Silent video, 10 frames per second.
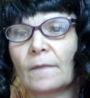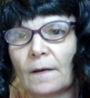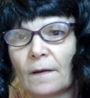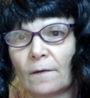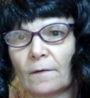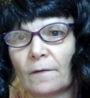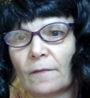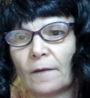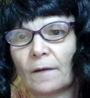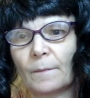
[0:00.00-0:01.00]
then I gotta
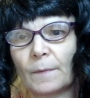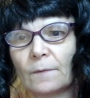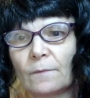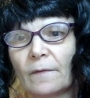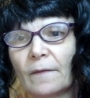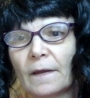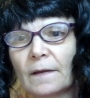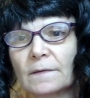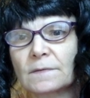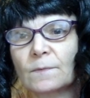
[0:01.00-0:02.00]
think about
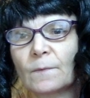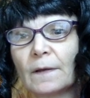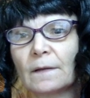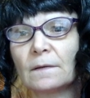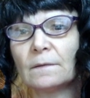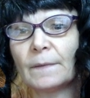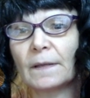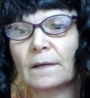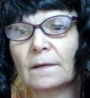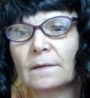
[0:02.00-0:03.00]
that as well,
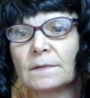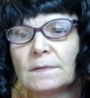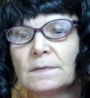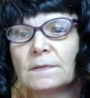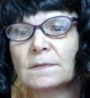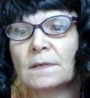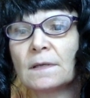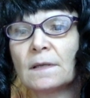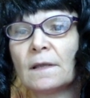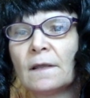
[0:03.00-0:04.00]
because
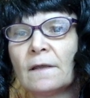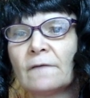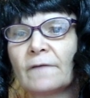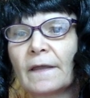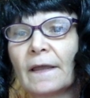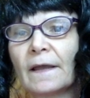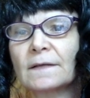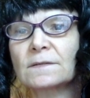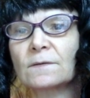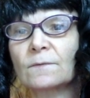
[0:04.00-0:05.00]
my
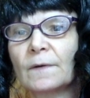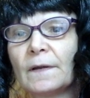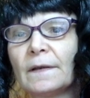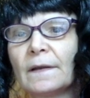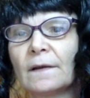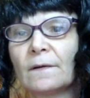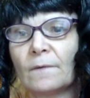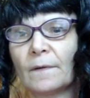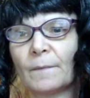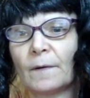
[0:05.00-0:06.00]
castle right
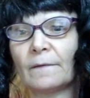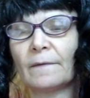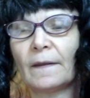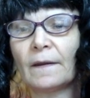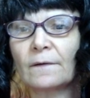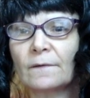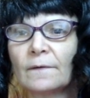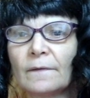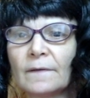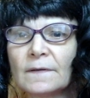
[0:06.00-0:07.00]
now, I'm on there,
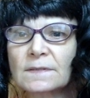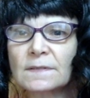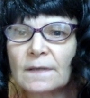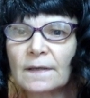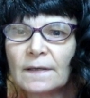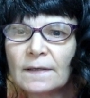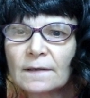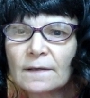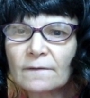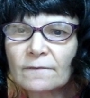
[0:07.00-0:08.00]
and this
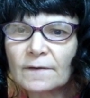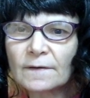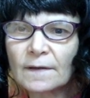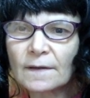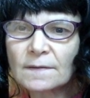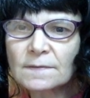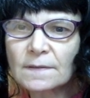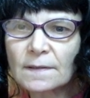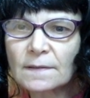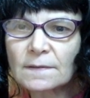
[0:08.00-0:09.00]
knight, if he
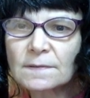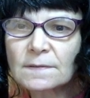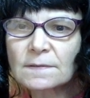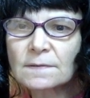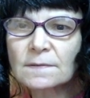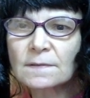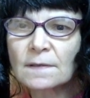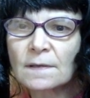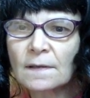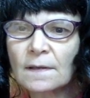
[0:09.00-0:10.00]
takes this,
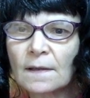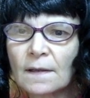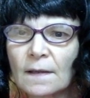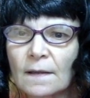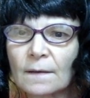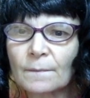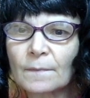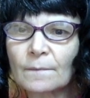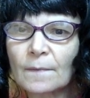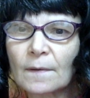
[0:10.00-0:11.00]
and
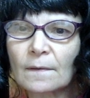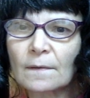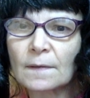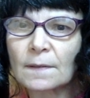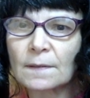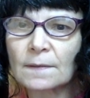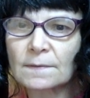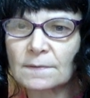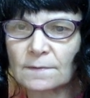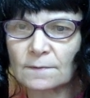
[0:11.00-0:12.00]
I'm
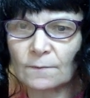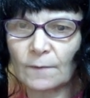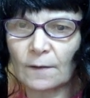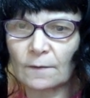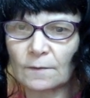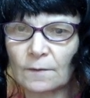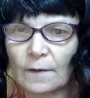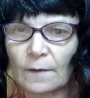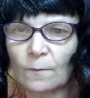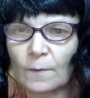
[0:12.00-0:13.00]
castle, we gotta
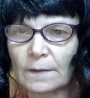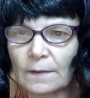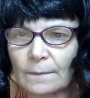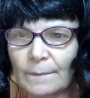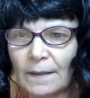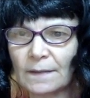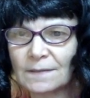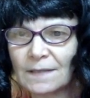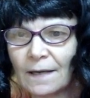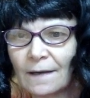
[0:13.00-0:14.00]
look at what it'll be
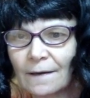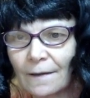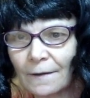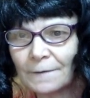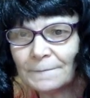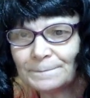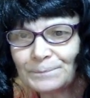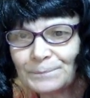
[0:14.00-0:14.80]
attacking.